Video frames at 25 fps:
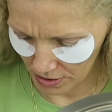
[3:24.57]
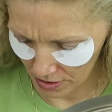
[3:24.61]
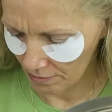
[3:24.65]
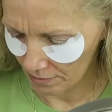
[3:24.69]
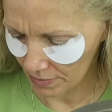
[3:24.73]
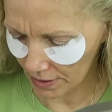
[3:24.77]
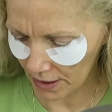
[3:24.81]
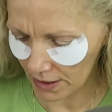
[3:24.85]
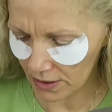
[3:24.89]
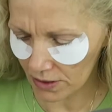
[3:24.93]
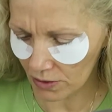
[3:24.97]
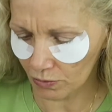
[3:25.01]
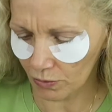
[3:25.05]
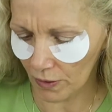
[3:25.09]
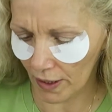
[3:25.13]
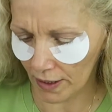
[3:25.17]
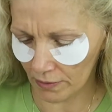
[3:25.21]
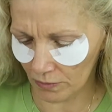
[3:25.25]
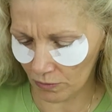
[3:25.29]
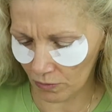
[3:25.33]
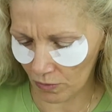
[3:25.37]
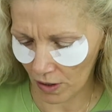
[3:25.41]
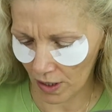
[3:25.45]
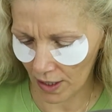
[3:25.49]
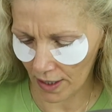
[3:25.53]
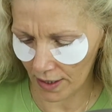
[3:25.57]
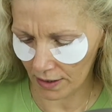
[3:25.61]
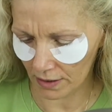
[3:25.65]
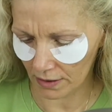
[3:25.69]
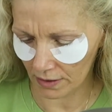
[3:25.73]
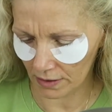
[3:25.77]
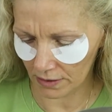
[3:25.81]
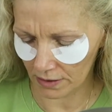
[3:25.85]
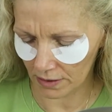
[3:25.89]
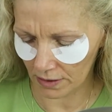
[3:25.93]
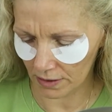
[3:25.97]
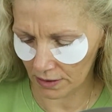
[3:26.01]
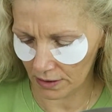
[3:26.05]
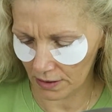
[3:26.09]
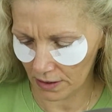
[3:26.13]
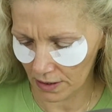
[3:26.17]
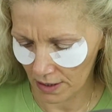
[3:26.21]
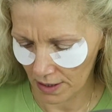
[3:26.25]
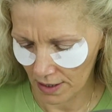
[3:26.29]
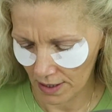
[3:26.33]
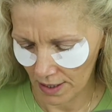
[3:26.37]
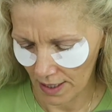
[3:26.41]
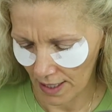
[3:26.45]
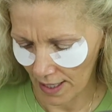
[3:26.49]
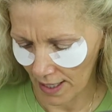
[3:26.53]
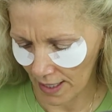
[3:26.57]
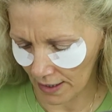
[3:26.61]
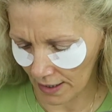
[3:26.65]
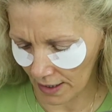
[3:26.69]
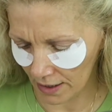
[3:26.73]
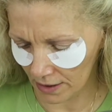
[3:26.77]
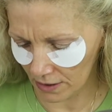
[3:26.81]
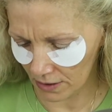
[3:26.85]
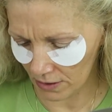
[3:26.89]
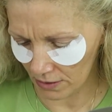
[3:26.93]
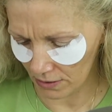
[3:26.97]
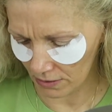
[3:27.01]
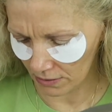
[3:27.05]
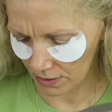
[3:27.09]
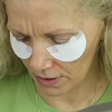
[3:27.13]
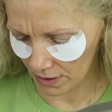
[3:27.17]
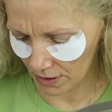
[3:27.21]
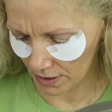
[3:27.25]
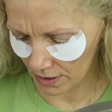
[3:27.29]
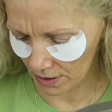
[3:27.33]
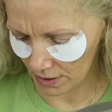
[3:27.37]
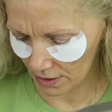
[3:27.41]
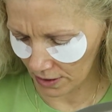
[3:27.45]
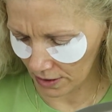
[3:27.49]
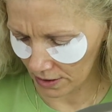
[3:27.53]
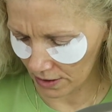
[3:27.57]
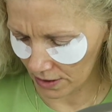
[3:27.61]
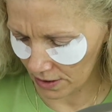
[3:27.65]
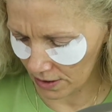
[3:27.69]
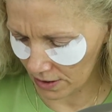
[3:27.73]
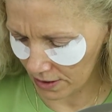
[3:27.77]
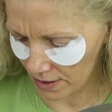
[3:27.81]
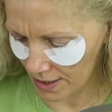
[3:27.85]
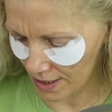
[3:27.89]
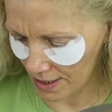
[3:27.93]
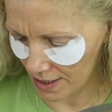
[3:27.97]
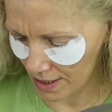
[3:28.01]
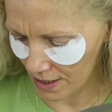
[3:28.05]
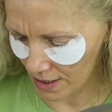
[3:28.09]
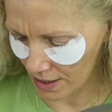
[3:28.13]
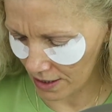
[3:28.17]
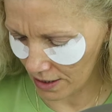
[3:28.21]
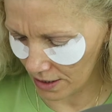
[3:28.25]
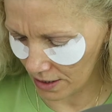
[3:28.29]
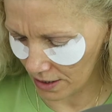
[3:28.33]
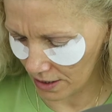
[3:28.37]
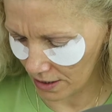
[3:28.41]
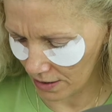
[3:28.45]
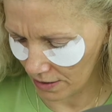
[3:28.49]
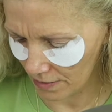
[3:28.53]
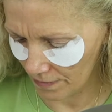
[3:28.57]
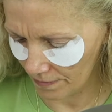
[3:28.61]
But it's Wet and Wild. And I know that it said